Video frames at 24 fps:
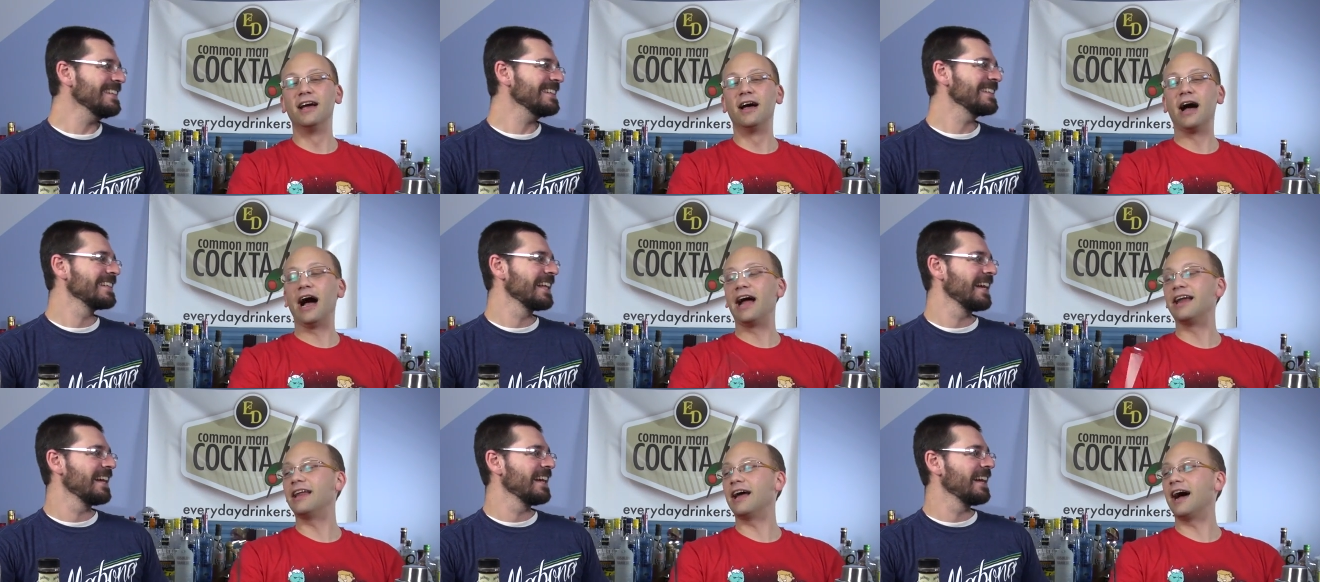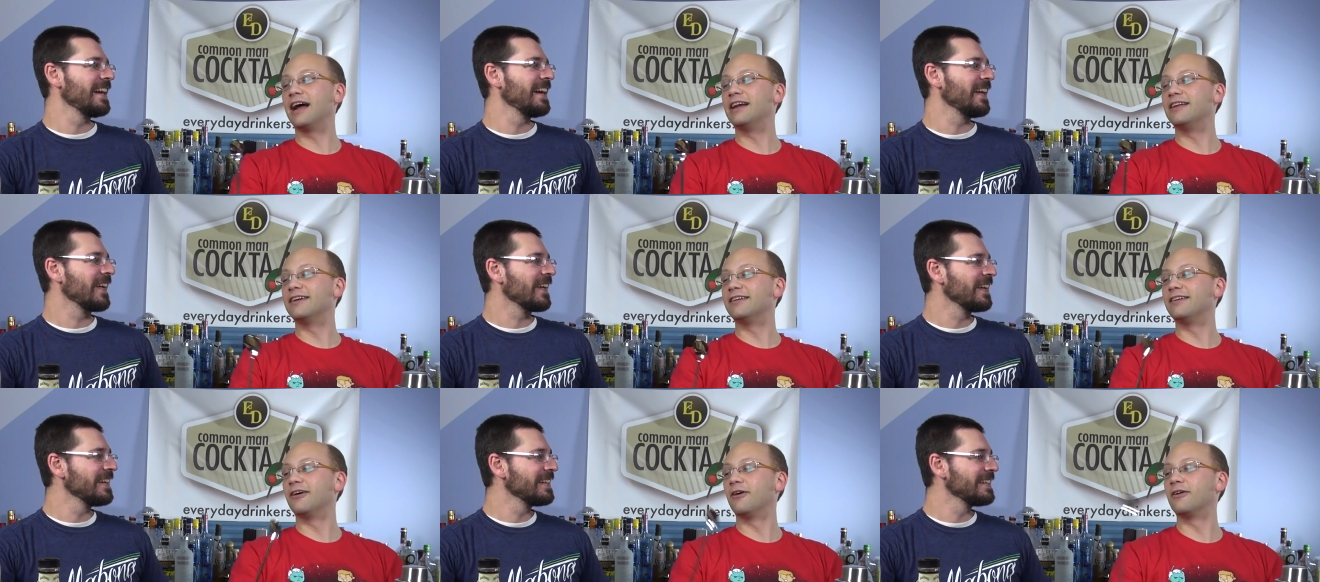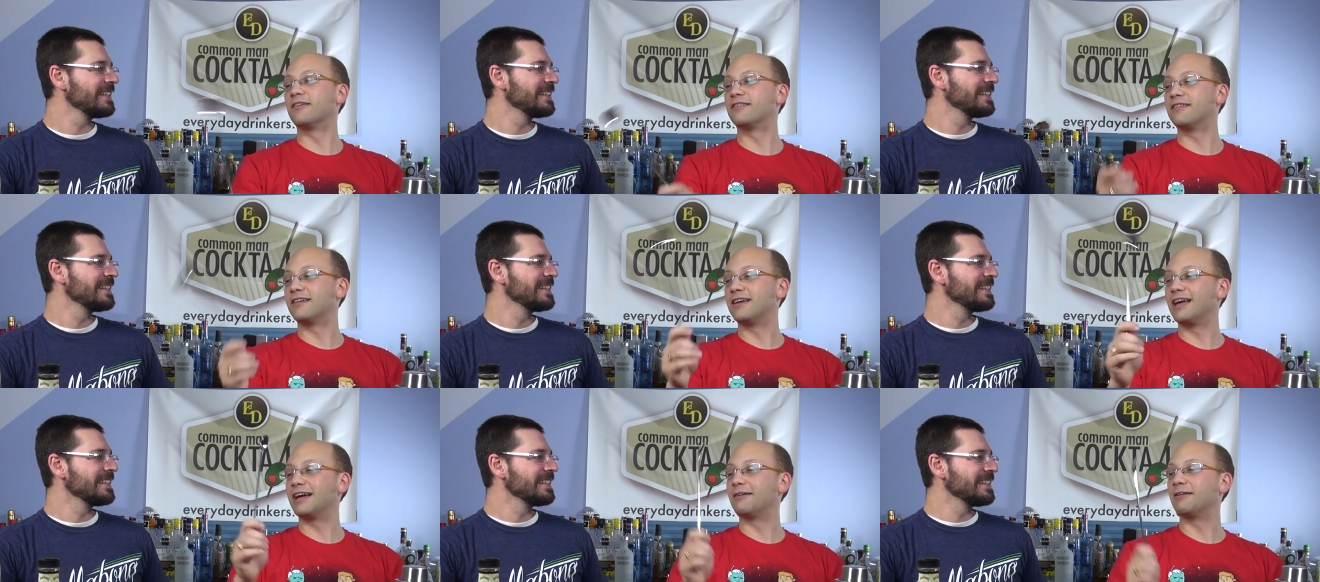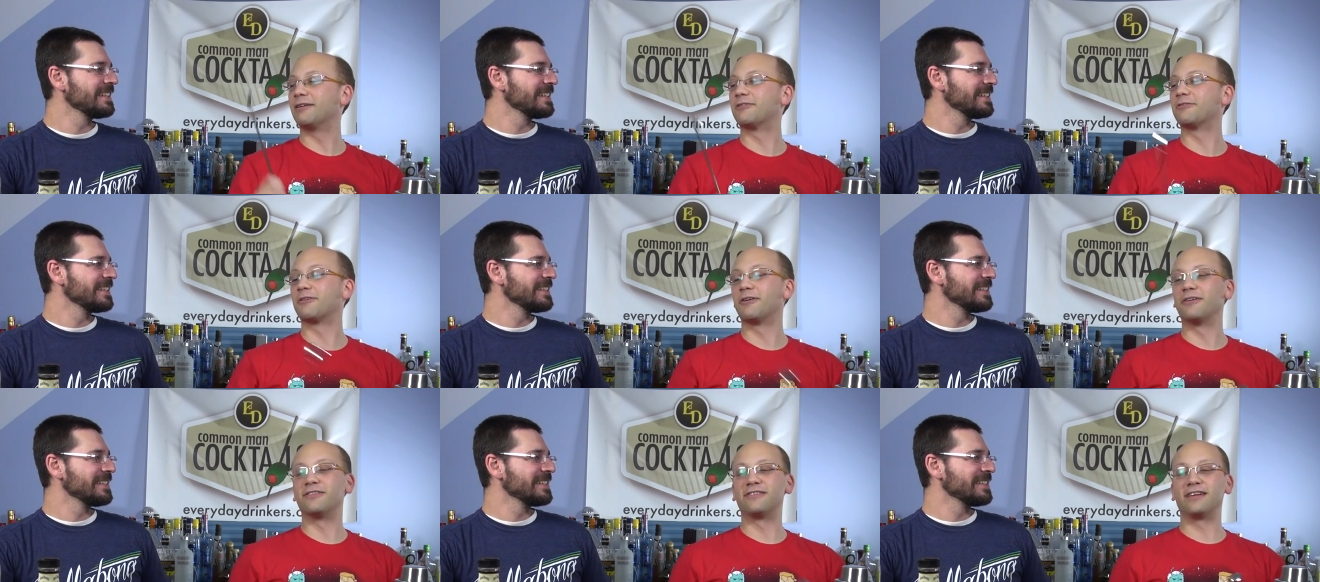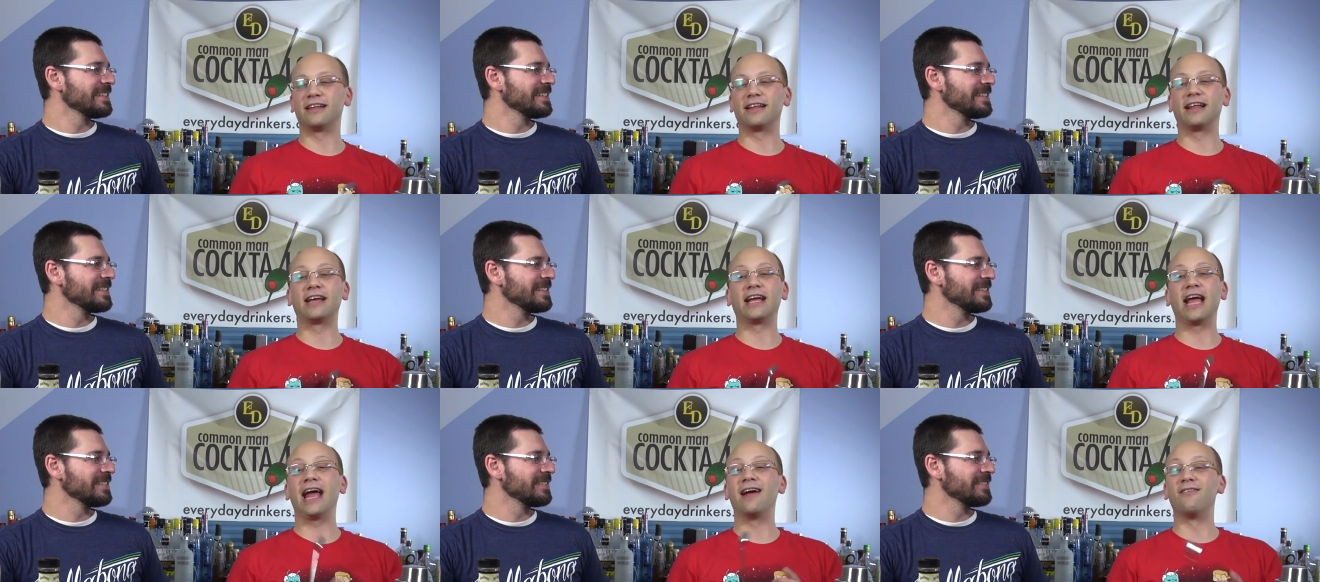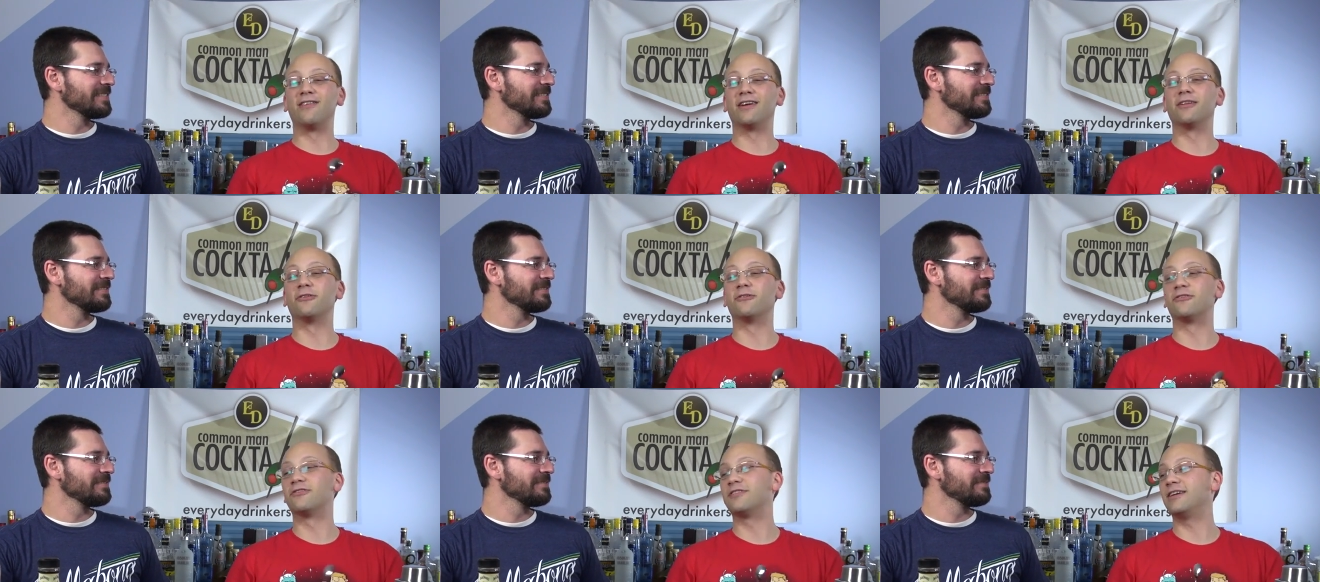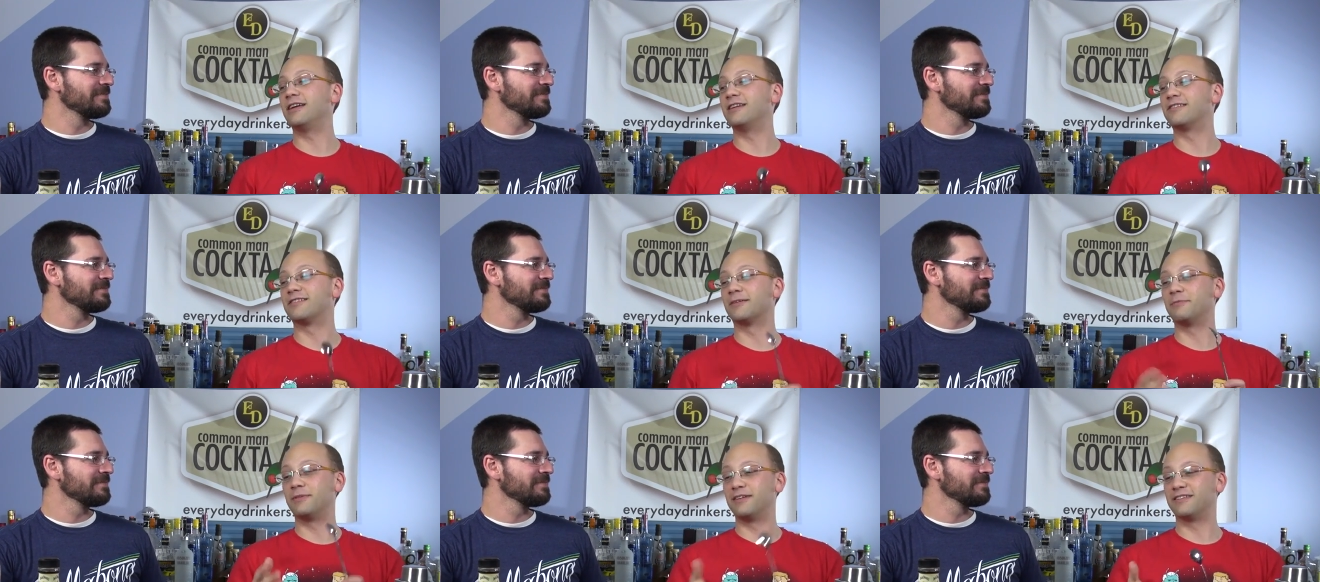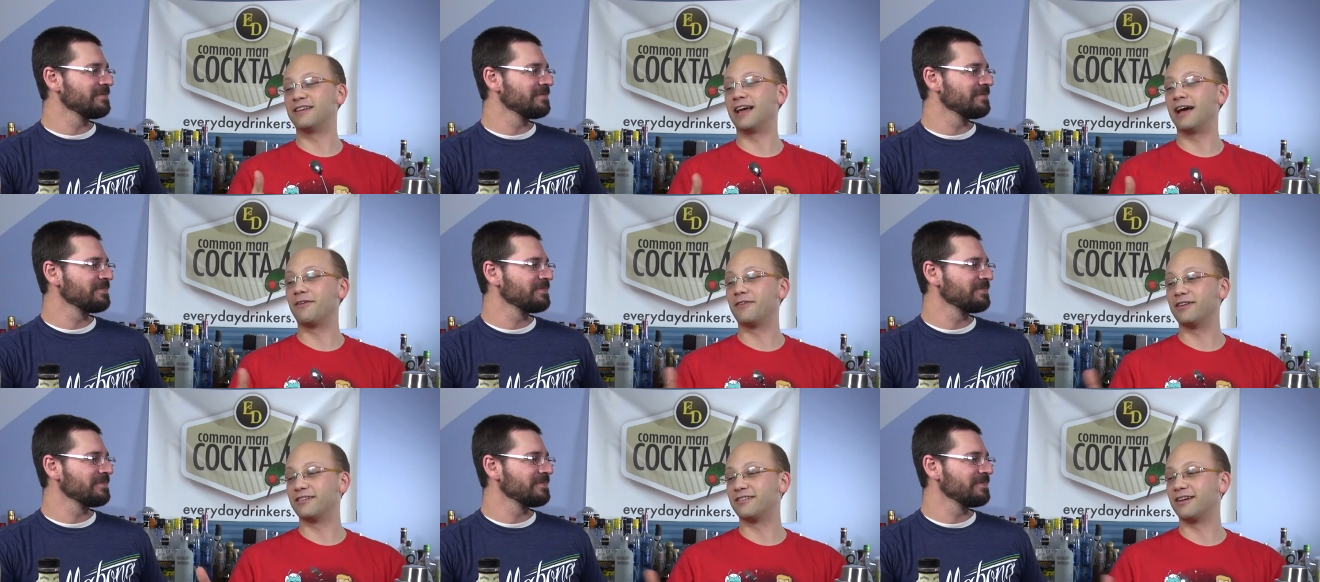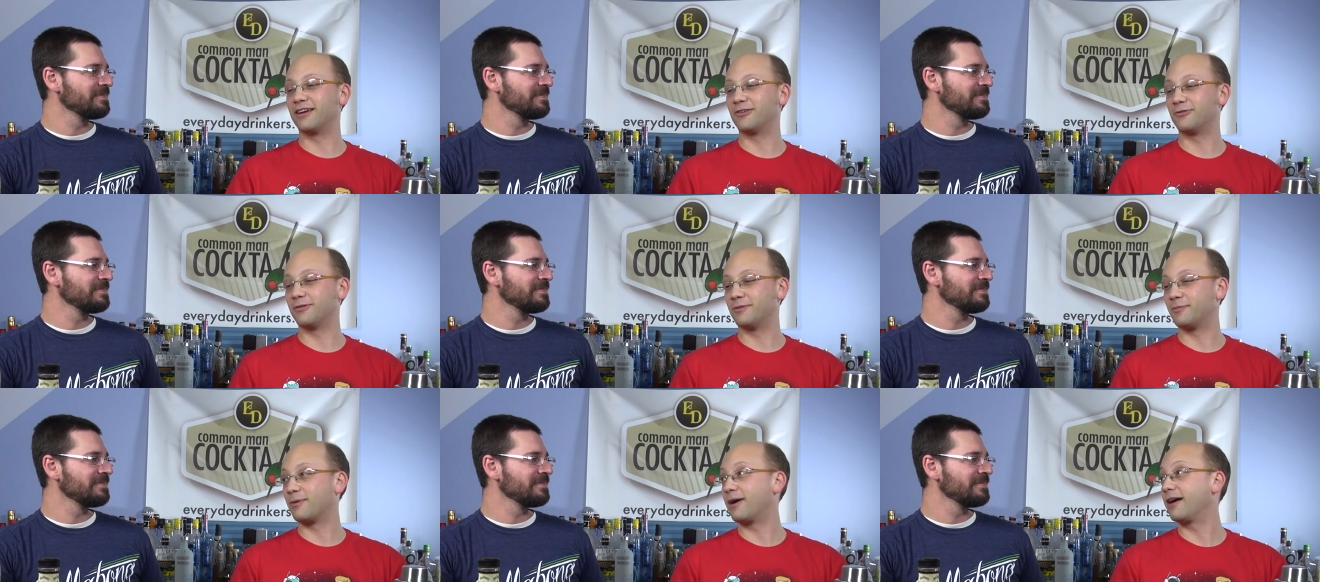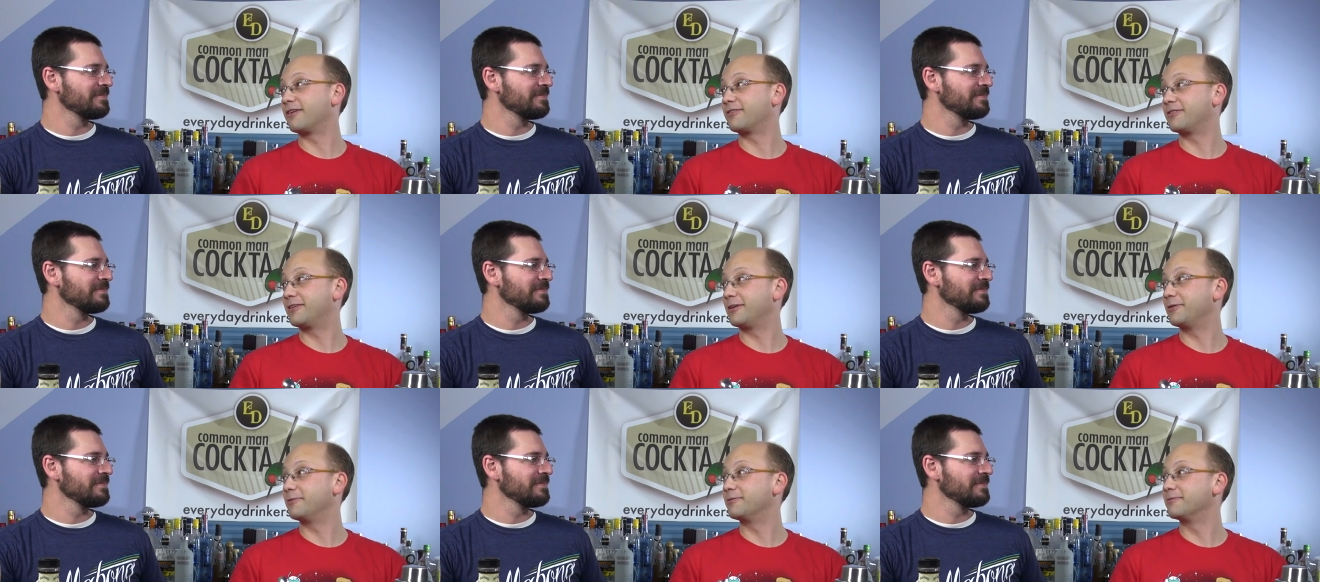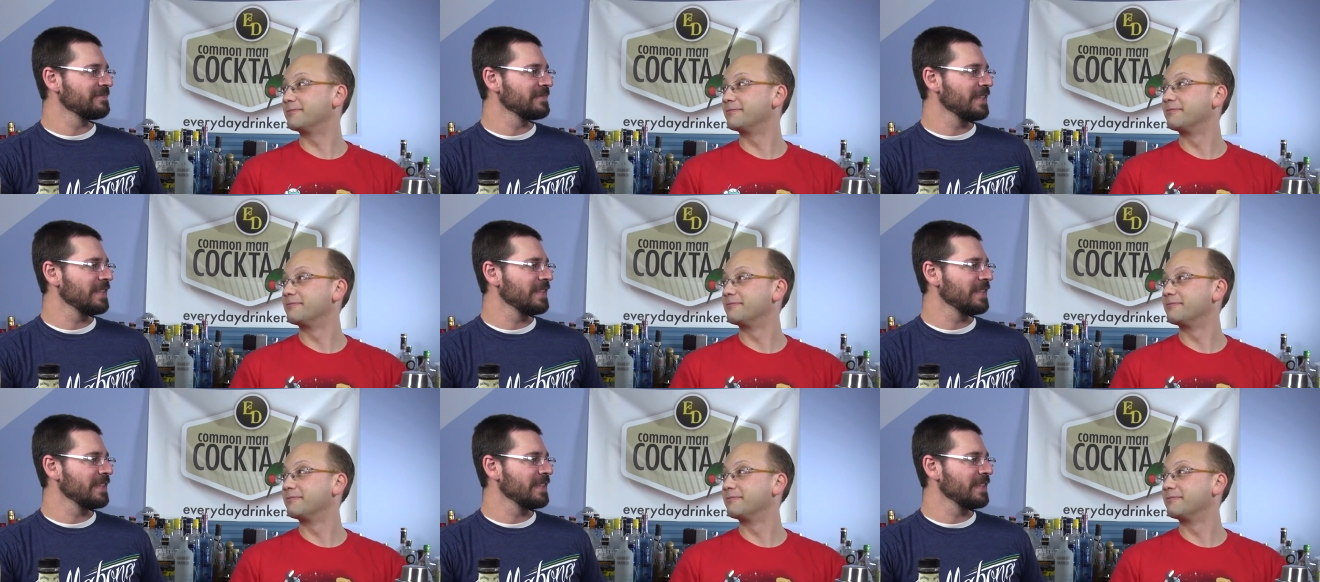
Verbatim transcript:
Speaker 1: I, I did notice in Game of Thrones that, like, every other scene, somebody's having sex with a prostitute.